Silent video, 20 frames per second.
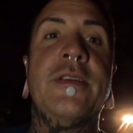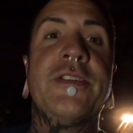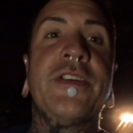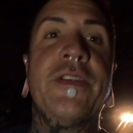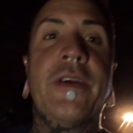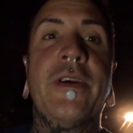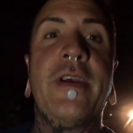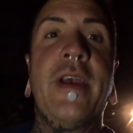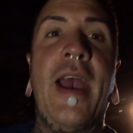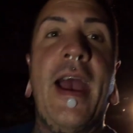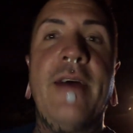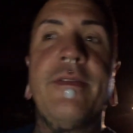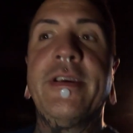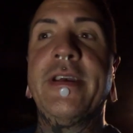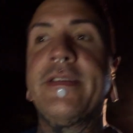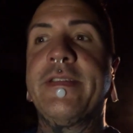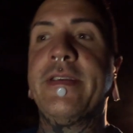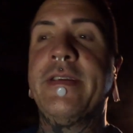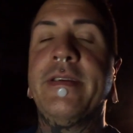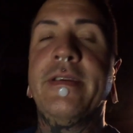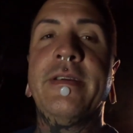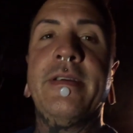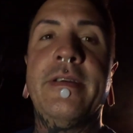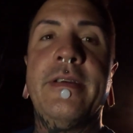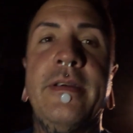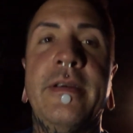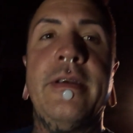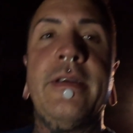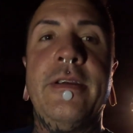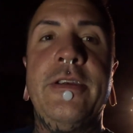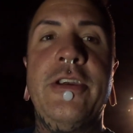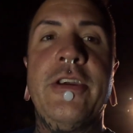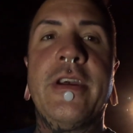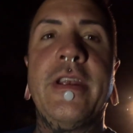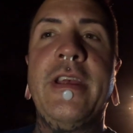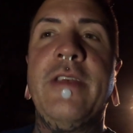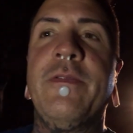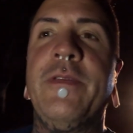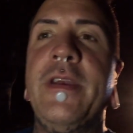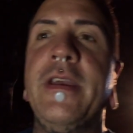So there you have it. You
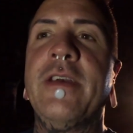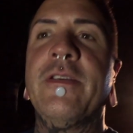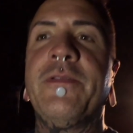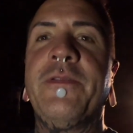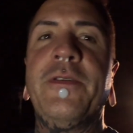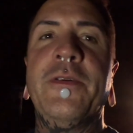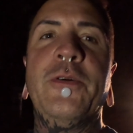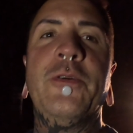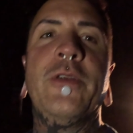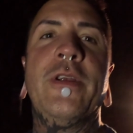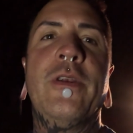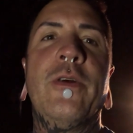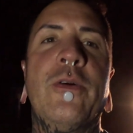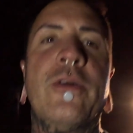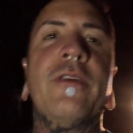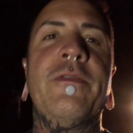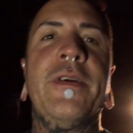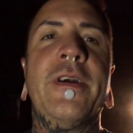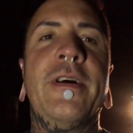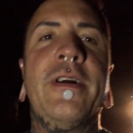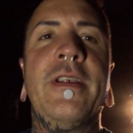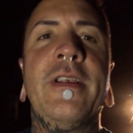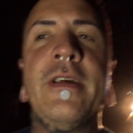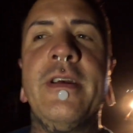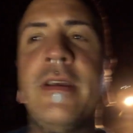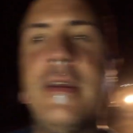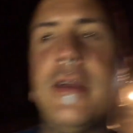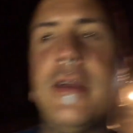can eat vegan food in Auroville